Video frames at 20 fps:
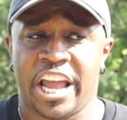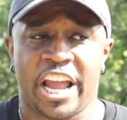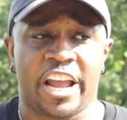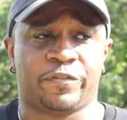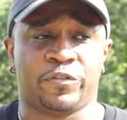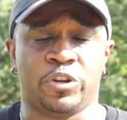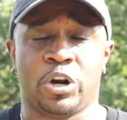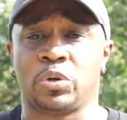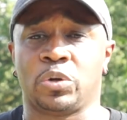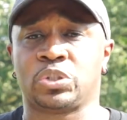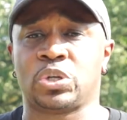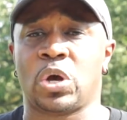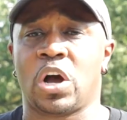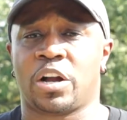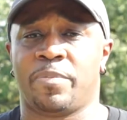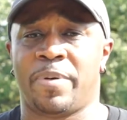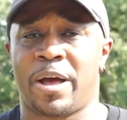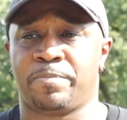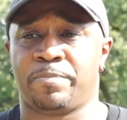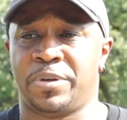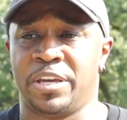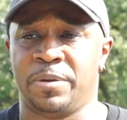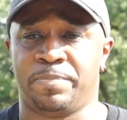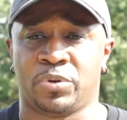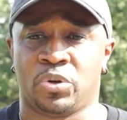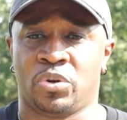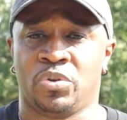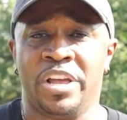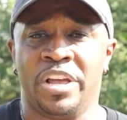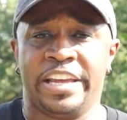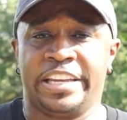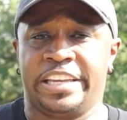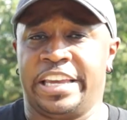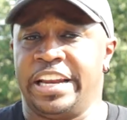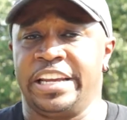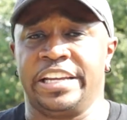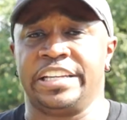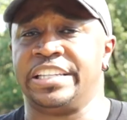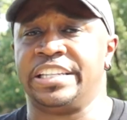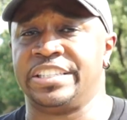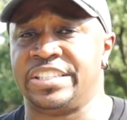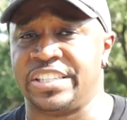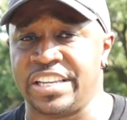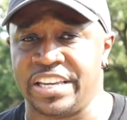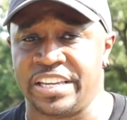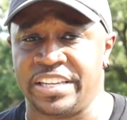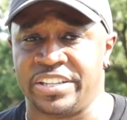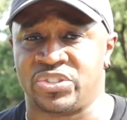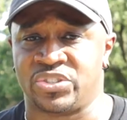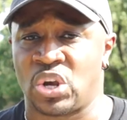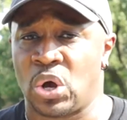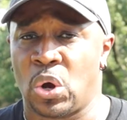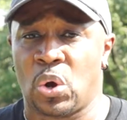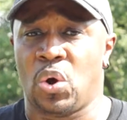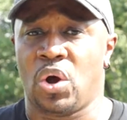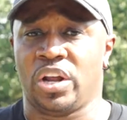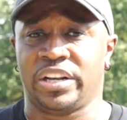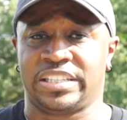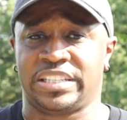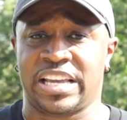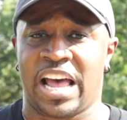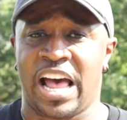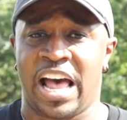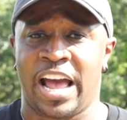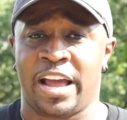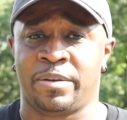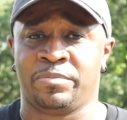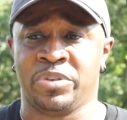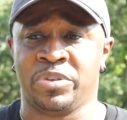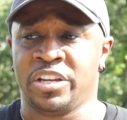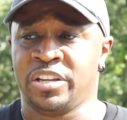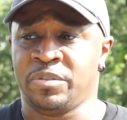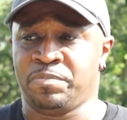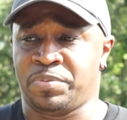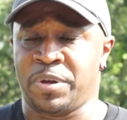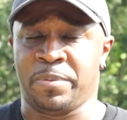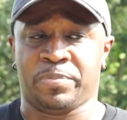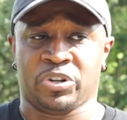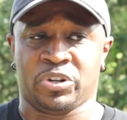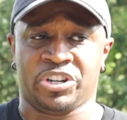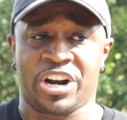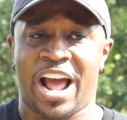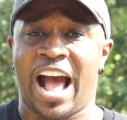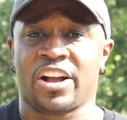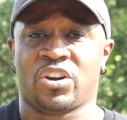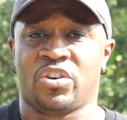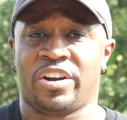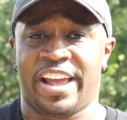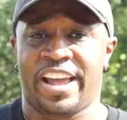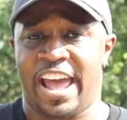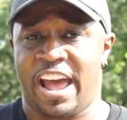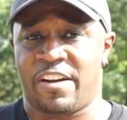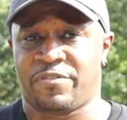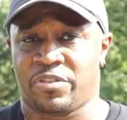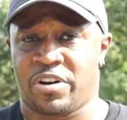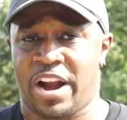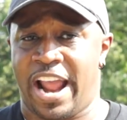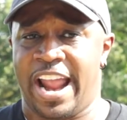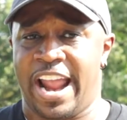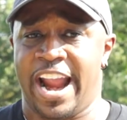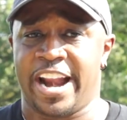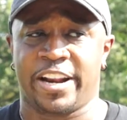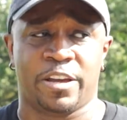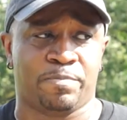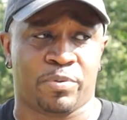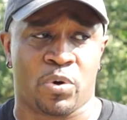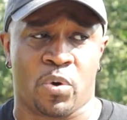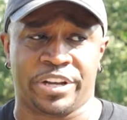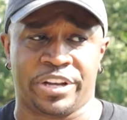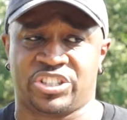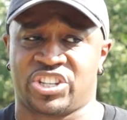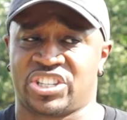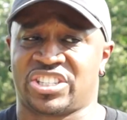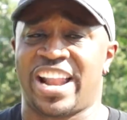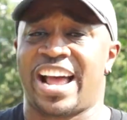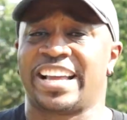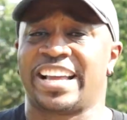If you don't talk about people getting a disease all the time, people are not gonna ever at any point just